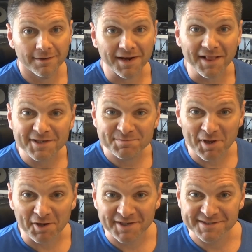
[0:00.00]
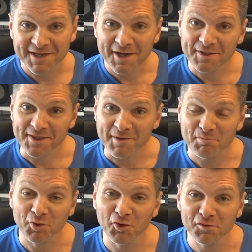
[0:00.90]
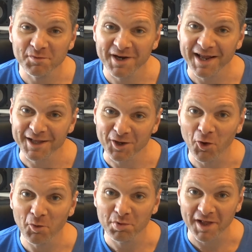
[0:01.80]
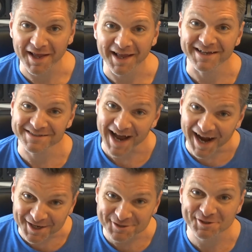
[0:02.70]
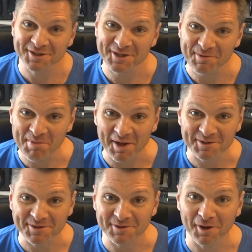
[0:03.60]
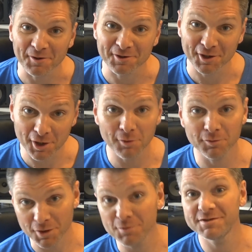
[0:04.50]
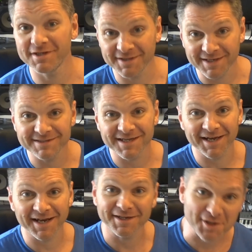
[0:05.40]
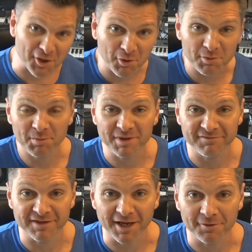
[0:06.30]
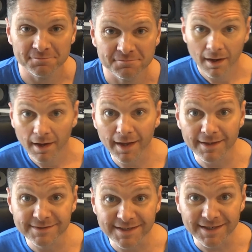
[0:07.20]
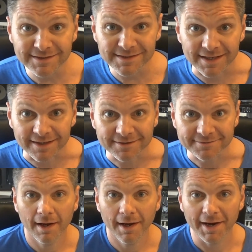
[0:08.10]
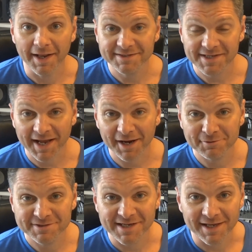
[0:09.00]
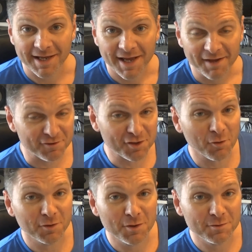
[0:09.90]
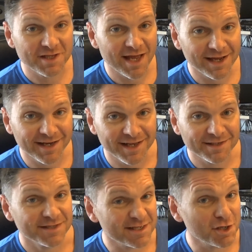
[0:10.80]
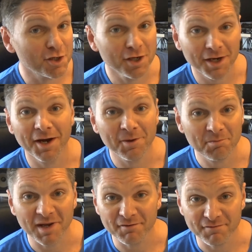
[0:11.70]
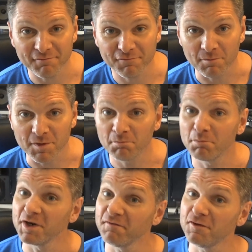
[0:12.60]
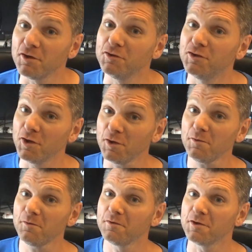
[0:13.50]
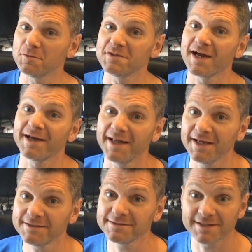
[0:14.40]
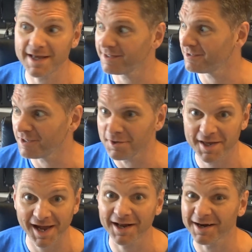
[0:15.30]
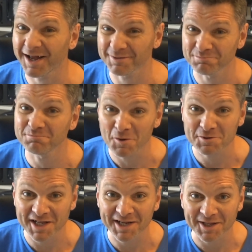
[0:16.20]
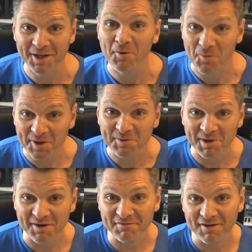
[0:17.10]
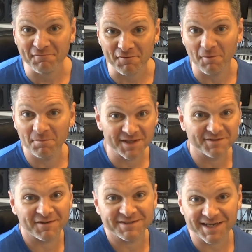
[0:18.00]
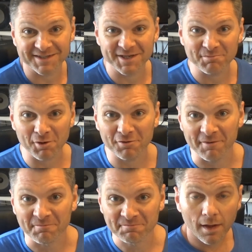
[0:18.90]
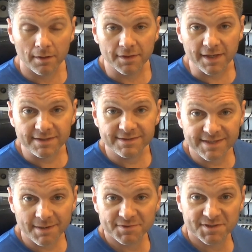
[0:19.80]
Now let's be honest, the improvement in your playing is actually dependent on you using these ideas that are coming up in the video. It's easy! And here's that guarantee. If you don't use the ideas, then you can't benefit from them. But if you do use the ideas, then you can and most likely will benefit from this fantastic program. These tips